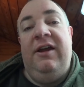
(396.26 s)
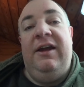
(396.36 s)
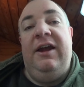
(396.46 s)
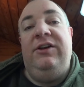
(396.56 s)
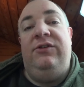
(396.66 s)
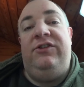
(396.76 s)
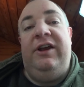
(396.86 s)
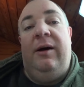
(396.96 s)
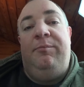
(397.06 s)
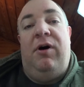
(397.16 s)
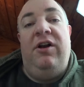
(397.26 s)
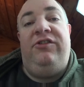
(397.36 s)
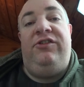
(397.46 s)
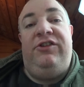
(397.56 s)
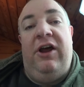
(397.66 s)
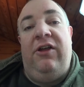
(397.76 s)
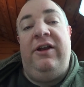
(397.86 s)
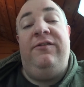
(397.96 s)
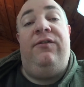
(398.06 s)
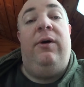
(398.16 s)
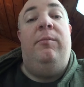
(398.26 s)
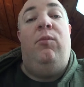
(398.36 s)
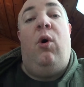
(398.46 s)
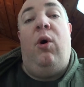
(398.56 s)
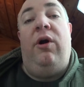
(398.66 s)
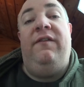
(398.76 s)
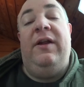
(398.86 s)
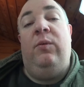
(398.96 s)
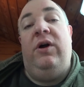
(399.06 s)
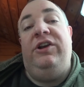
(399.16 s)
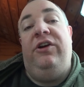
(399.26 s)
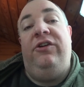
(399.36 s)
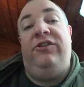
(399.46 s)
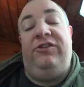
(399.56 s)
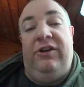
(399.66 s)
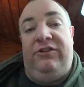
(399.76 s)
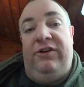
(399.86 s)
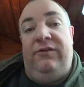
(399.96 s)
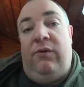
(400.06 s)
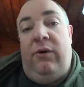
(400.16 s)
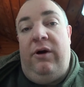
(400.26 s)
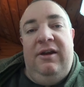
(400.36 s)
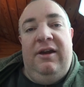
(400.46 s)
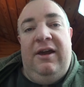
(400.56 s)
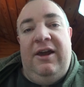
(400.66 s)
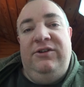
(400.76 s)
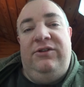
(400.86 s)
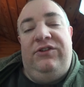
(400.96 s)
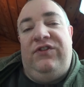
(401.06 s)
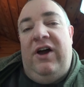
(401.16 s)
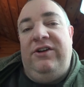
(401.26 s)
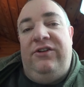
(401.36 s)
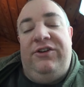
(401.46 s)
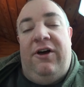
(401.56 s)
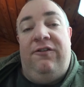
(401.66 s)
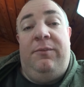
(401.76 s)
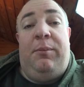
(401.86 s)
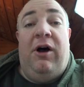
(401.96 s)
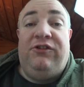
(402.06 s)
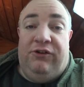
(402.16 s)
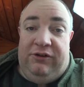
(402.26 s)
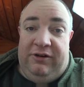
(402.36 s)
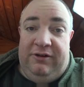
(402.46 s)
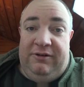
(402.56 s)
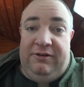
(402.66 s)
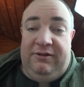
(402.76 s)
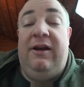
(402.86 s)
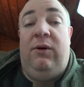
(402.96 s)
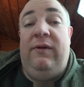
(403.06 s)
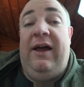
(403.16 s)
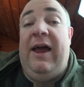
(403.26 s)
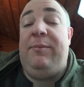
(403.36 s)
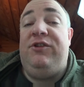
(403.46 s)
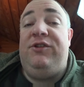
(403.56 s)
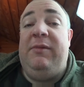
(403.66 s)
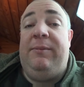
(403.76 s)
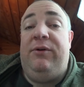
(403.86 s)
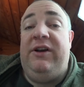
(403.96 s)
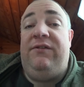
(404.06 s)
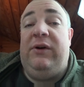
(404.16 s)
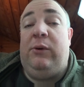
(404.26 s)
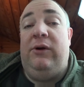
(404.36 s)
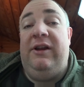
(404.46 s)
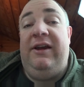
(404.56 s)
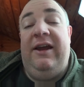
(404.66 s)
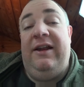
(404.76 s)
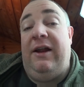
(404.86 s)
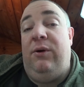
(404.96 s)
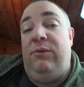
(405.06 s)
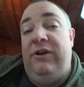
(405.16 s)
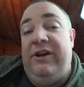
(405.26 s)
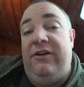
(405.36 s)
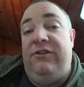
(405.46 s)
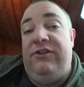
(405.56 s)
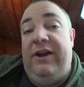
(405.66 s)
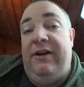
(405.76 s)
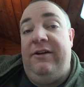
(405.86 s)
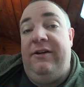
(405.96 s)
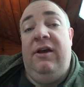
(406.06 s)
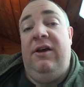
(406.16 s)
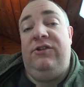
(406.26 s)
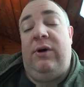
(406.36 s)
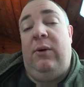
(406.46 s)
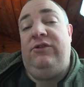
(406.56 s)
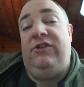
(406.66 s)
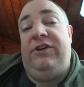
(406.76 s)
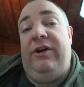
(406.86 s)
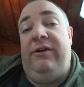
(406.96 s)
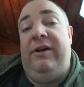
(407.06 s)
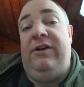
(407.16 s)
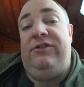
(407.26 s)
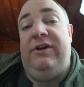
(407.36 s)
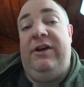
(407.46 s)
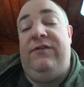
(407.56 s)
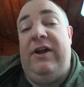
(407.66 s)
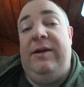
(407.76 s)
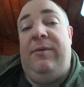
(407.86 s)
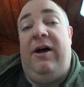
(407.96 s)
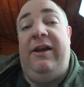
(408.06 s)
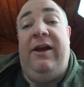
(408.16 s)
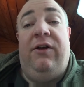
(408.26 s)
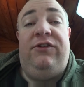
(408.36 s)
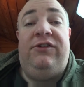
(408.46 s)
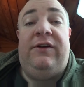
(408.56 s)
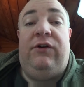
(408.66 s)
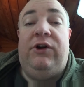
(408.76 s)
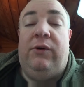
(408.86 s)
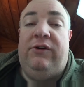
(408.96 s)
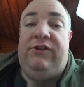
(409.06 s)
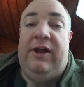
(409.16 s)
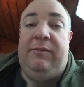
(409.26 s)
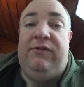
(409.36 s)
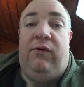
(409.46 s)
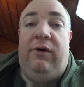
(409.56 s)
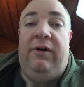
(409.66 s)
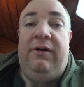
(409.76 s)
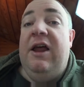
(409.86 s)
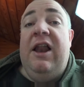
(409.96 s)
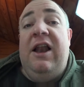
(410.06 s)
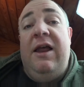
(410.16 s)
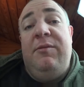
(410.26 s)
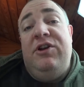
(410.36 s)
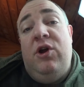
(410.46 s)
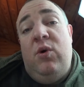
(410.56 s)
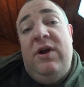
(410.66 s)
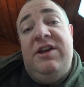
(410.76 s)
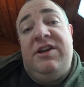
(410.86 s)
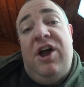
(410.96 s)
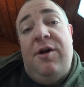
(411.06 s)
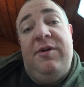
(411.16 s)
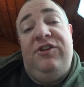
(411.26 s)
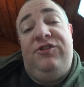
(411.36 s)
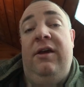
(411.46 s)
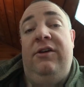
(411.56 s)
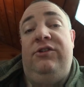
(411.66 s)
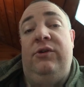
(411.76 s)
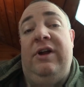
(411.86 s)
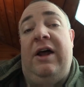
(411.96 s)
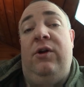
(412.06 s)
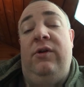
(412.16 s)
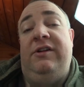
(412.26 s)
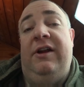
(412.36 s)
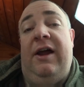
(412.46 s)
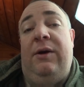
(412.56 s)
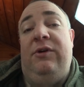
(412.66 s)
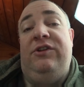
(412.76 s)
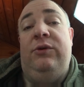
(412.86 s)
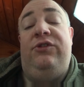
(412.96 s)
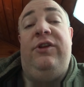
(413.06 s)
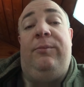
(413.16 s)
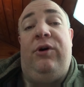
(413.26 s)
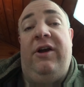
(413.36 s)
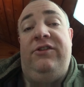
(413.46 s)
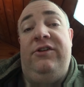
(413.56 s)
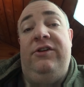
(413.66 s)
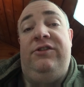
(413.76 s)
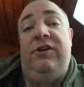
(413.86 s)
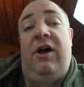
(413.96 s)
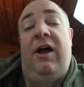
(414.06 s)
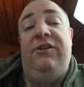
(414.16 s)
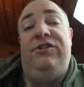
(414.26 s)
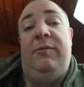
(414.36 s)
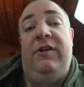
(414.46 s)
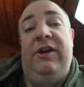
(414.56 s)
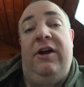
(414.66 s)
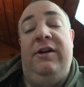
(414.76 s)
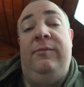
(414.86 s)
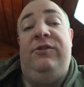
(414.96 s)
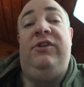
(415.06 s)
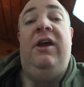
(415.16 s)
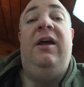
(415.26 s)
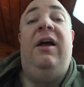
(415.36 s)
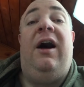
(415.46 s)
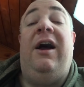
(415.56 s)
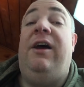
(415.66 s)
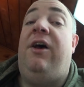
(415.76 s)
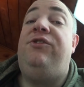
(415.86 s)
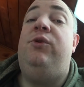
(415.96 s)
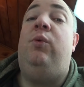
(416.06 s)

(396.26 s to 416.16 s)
and you see a bunch selling for more than what yours is listed for, and you just find yourself puzzled. Well, that happens to me pretty frequently, and I don't really understand it, so I was just curious if anybody else has ever noticed that before. Let me know in the comments. So not only did I reduce the prices on some of the items, I also